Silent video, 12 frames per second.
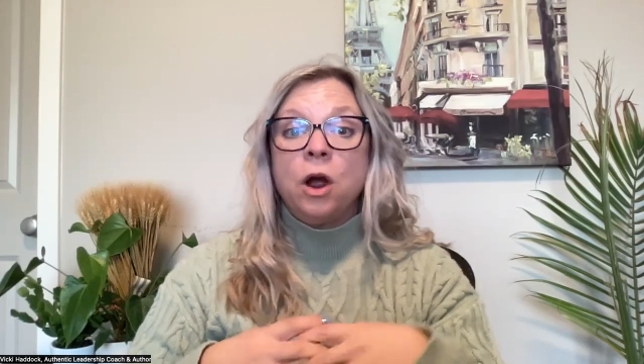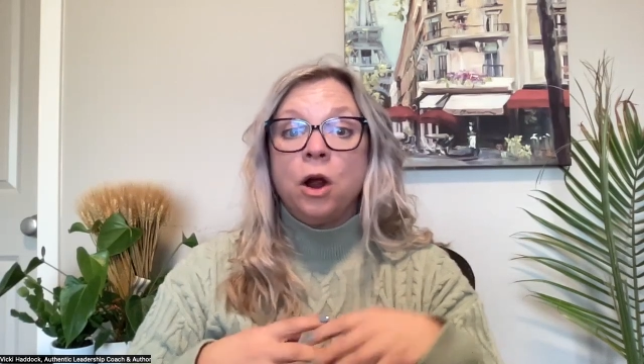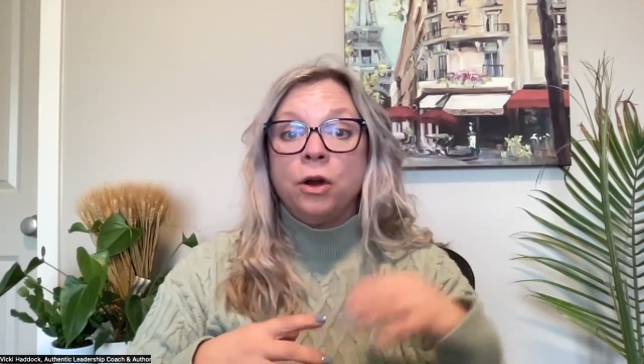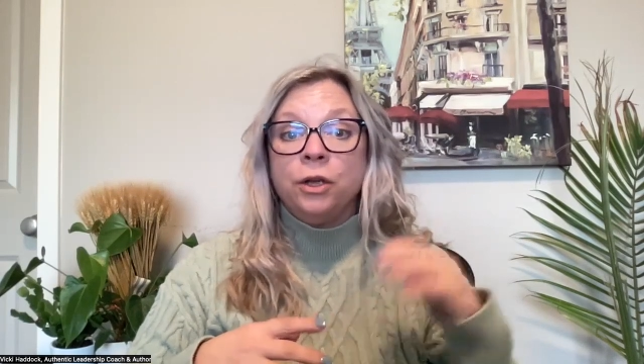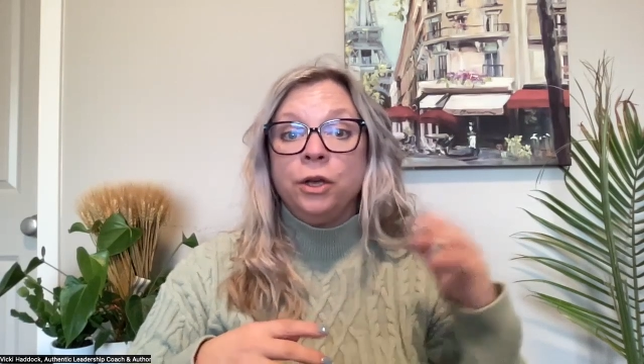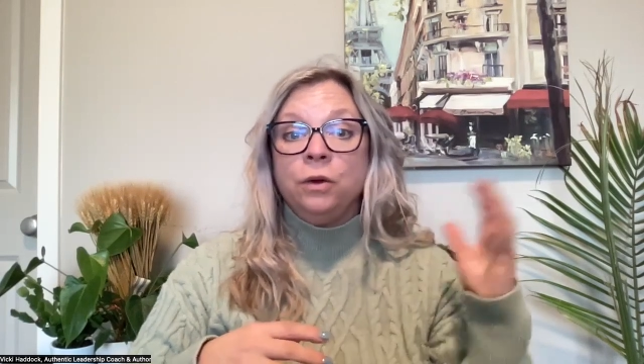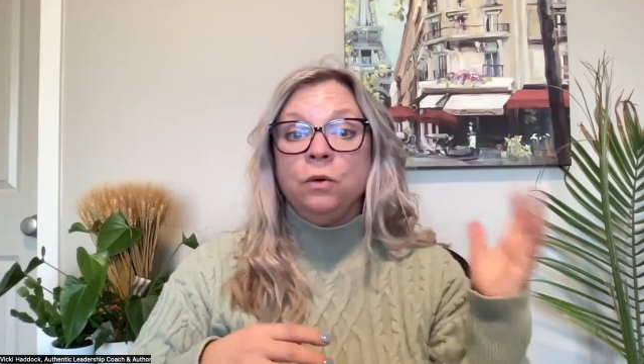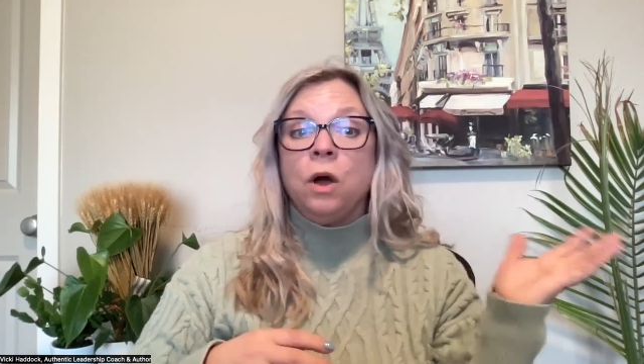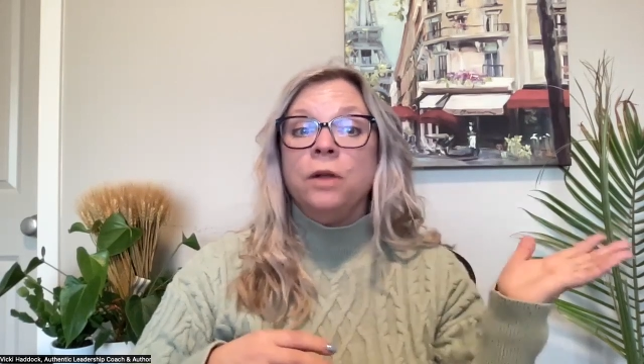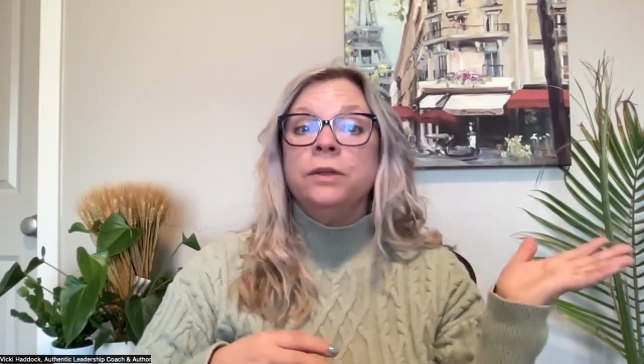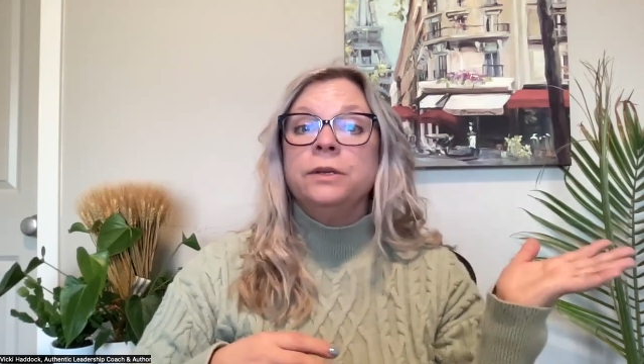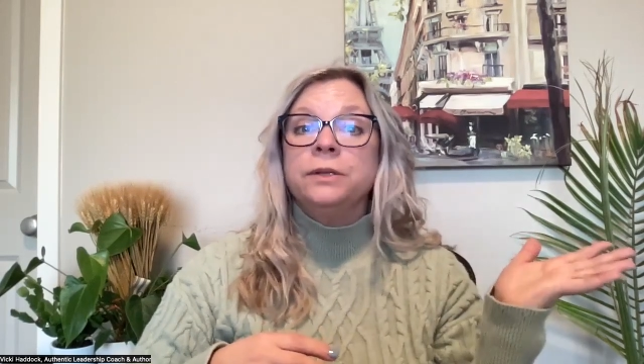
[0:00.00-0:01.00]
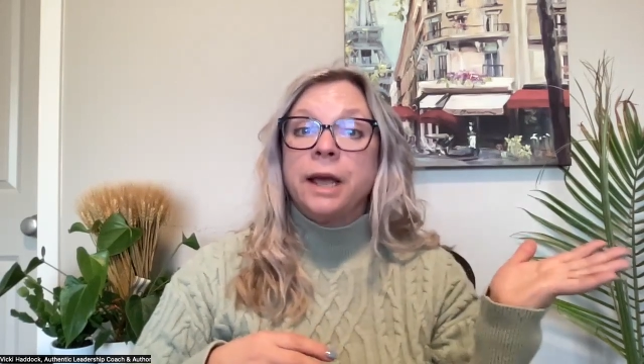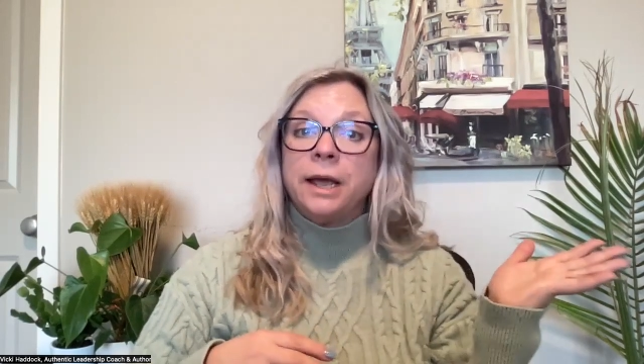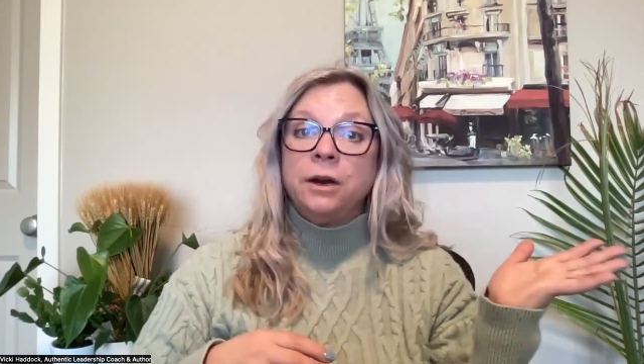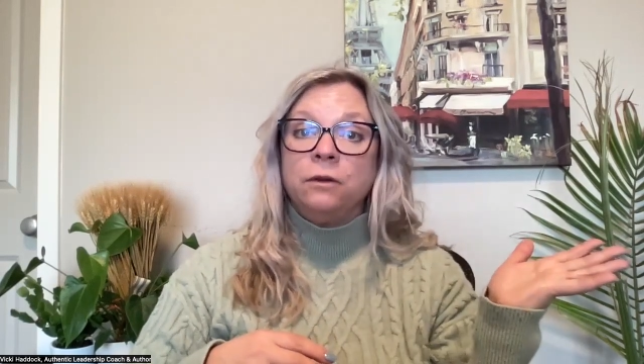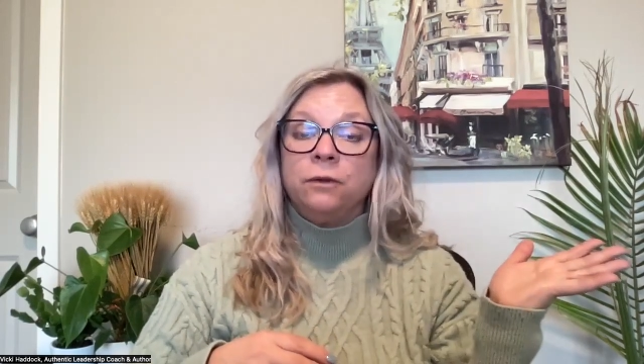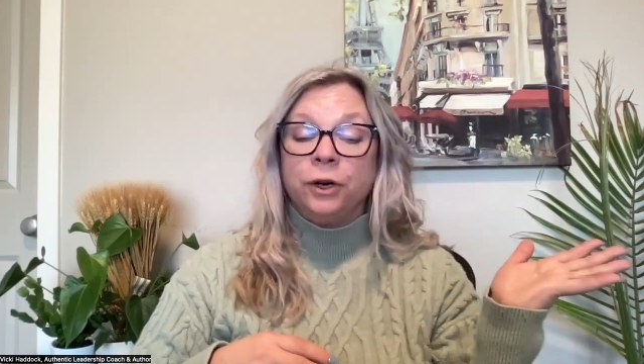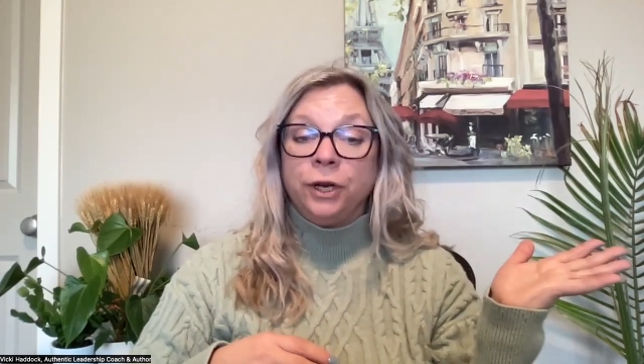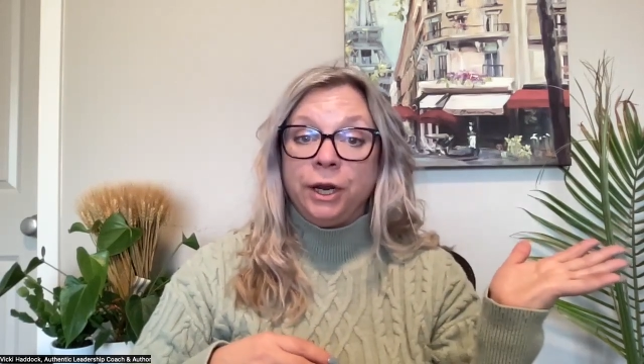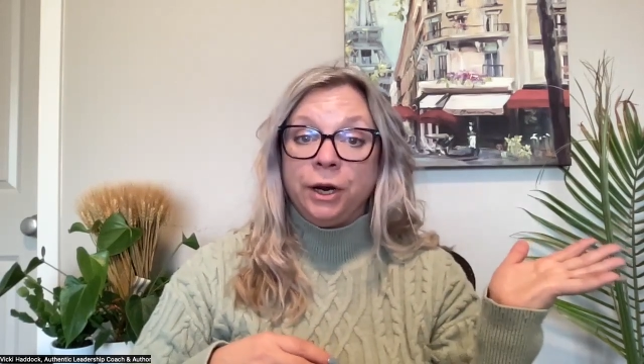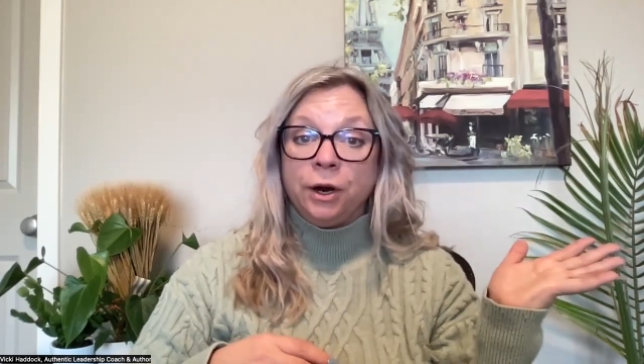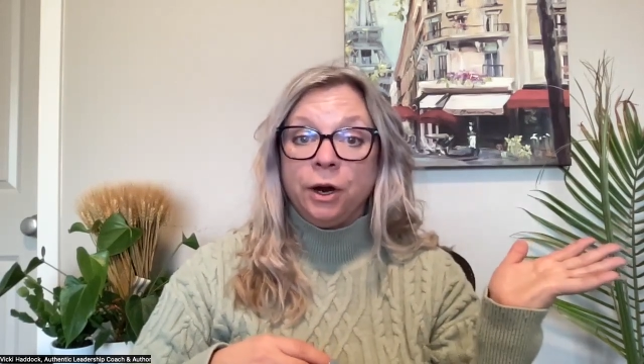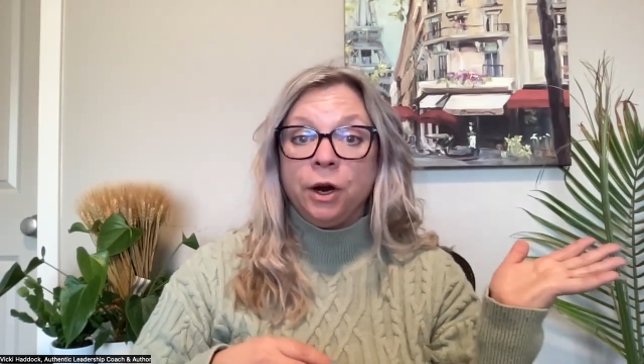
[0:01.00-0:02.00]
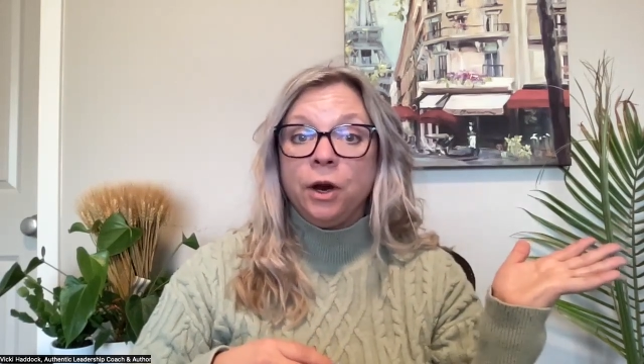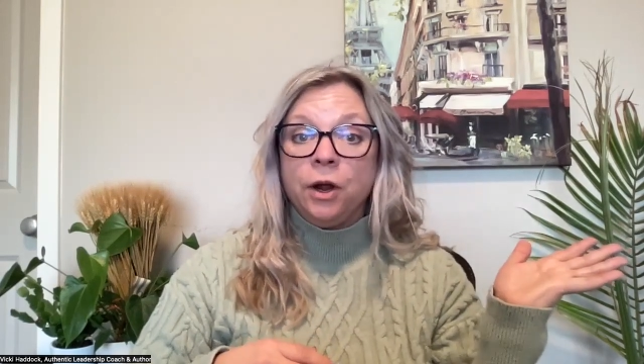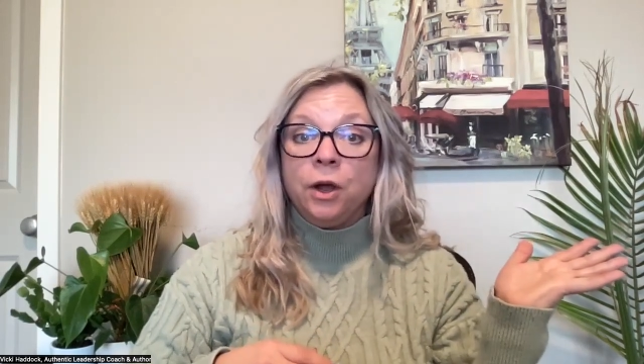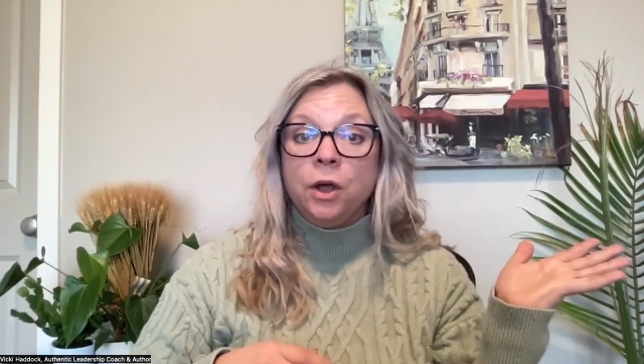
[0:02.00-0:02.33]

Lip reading: are you on the side over here